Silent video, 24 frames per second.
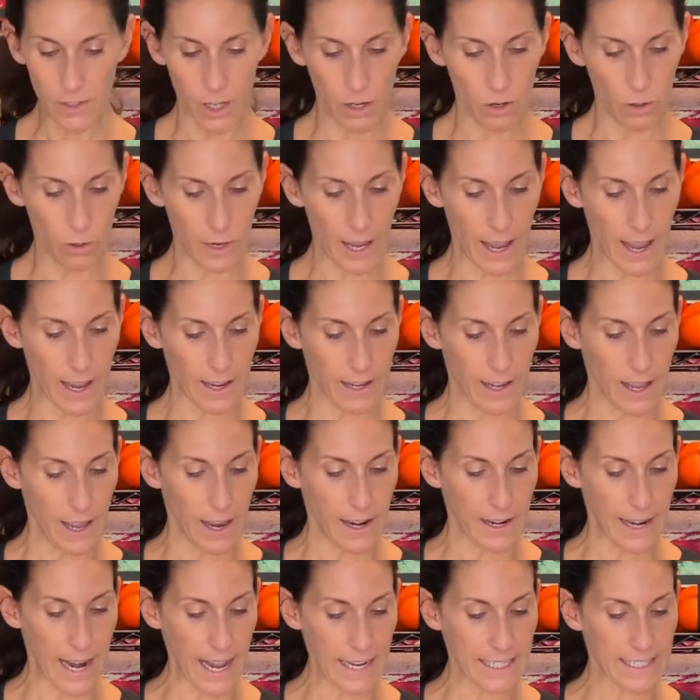Okay,
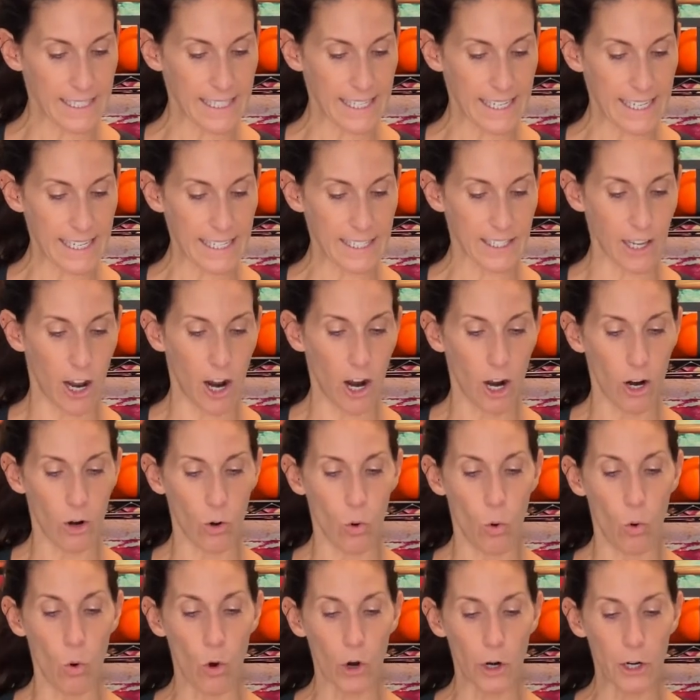next is our
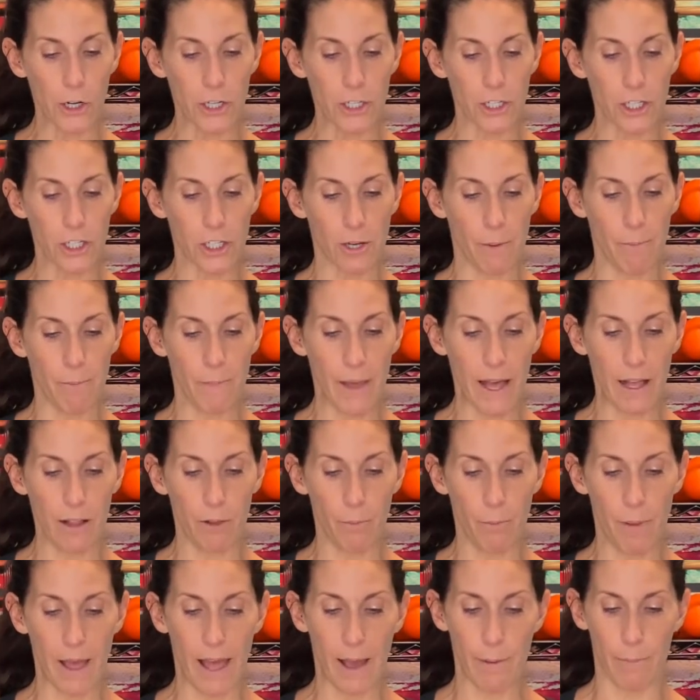orange
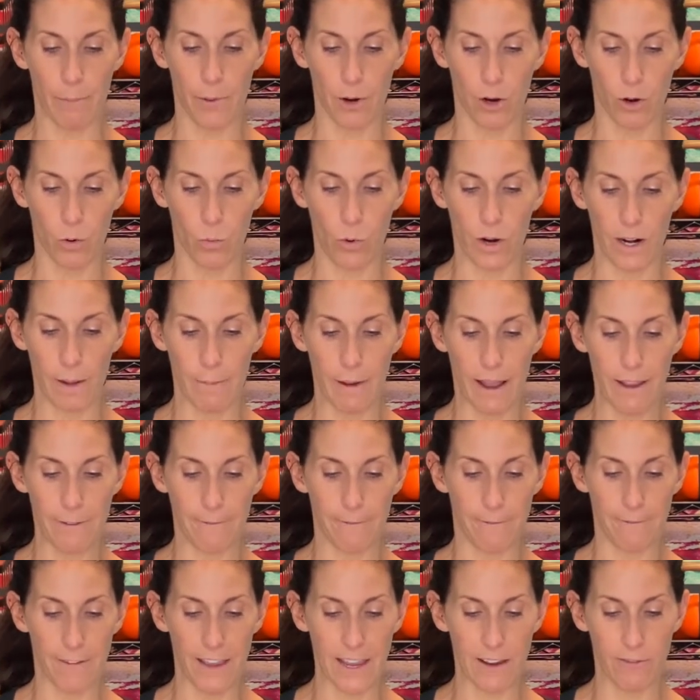bell pepper. One of my
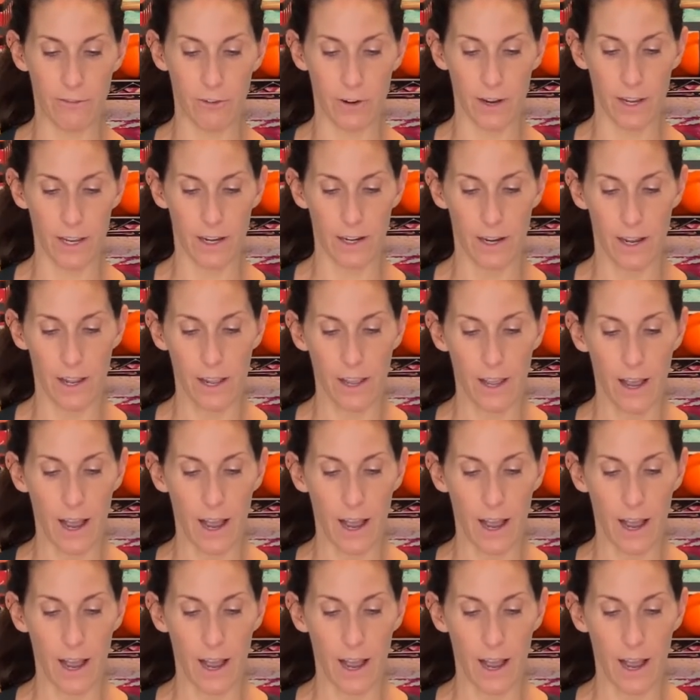favorite